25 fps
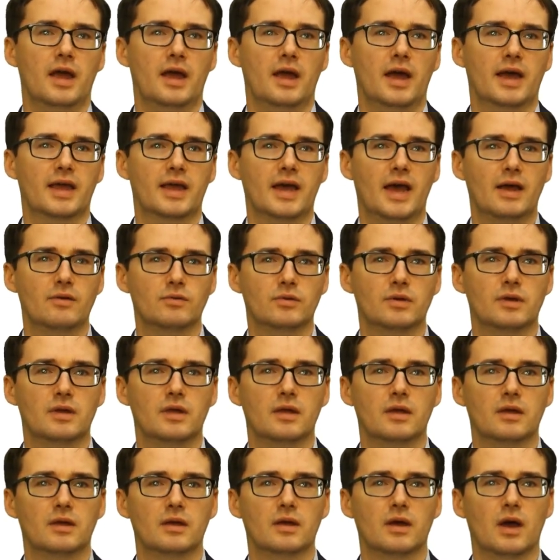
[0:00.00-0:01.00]

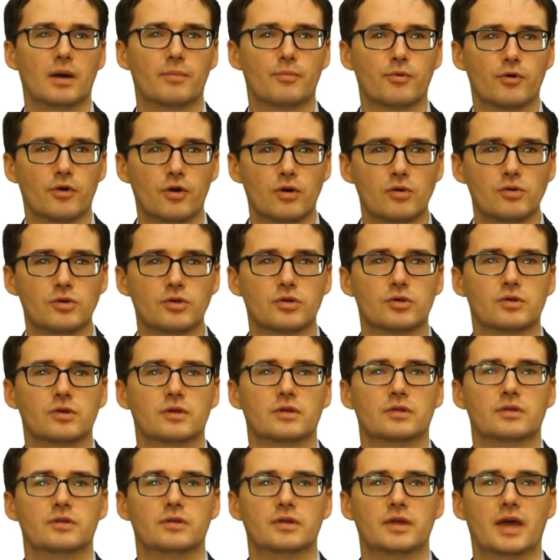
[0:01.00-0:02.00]
accounting approach
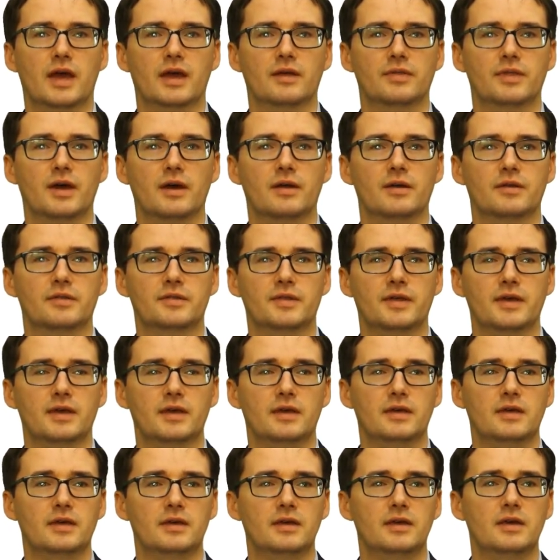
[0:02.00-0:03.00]
that
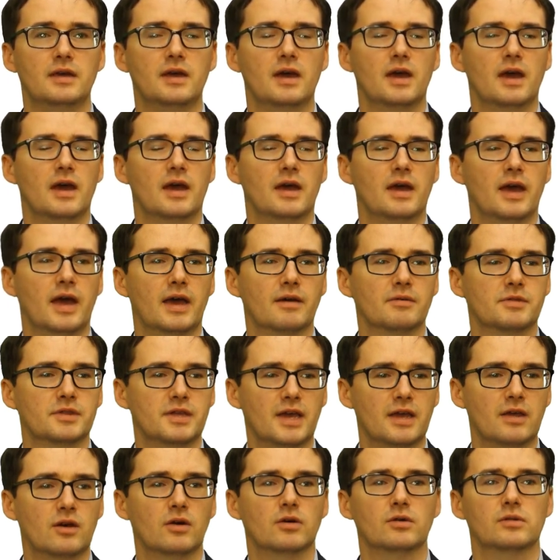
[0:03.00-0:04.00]
the
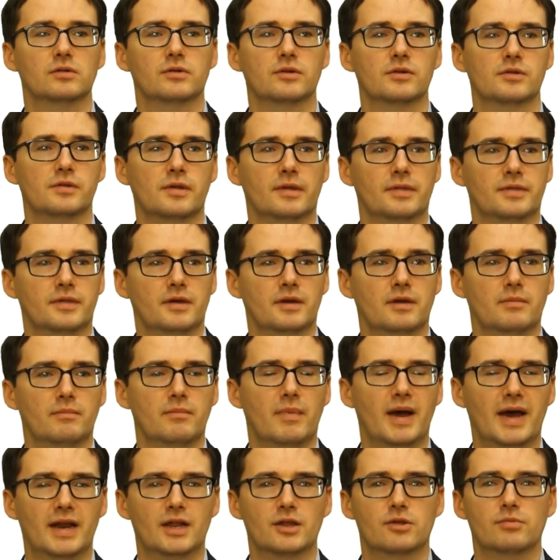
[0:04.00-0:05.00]
stakeholders, that the
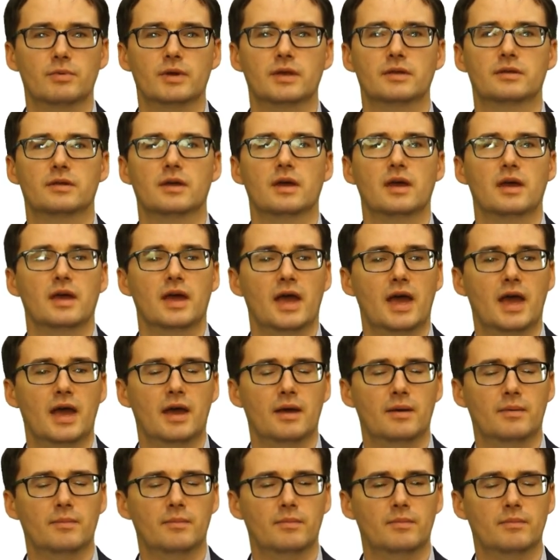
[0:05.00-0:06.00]
management
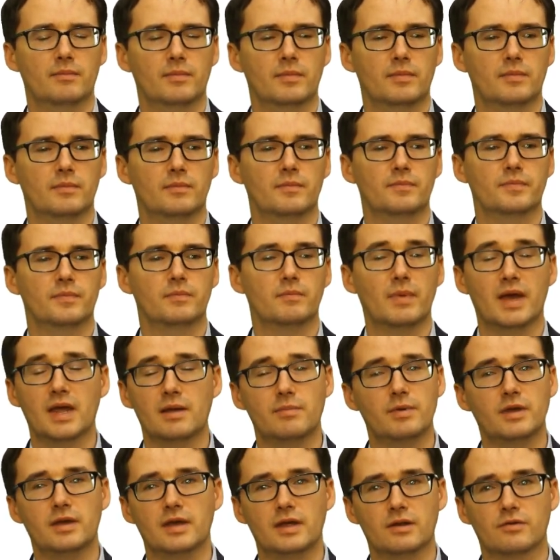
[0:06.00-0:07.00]
may
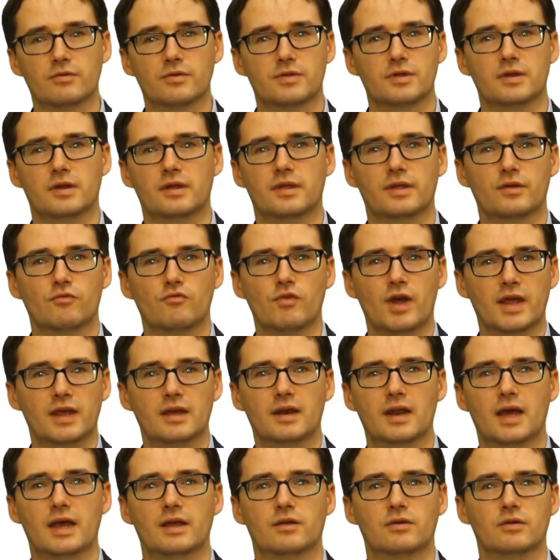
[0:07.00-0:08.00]
be interested in, the
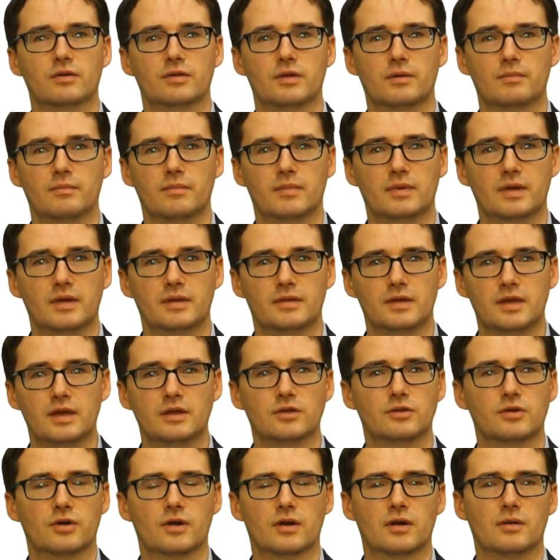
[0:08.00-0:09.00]
regulator, the
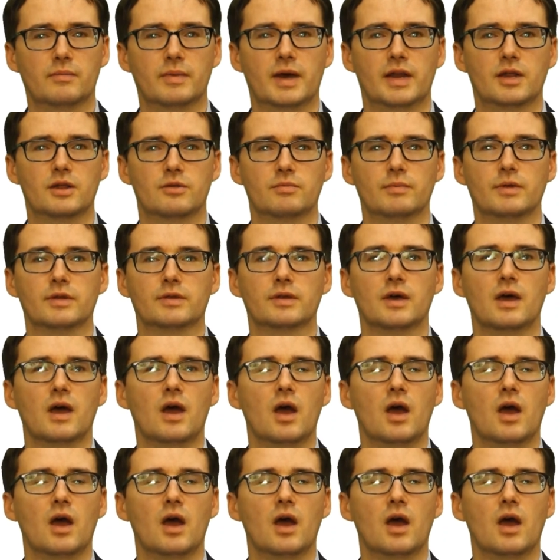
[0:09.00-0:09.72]
internal management,